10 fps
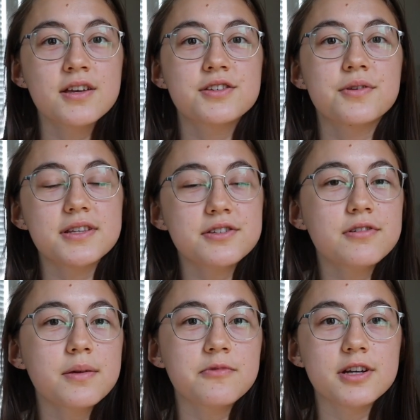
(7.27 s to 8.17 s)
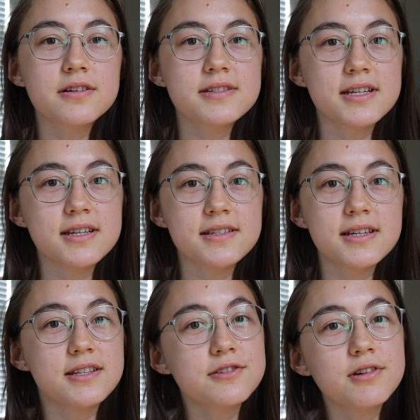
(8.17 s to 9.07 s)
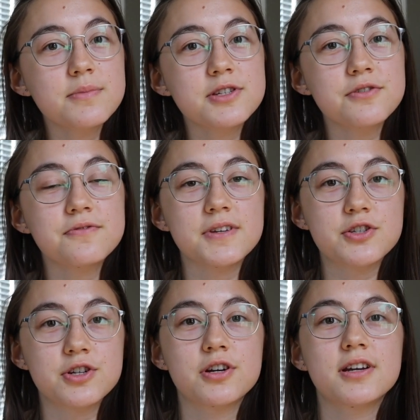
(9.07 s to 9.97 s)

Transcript: So Instagram Reels is Instagram's new feature.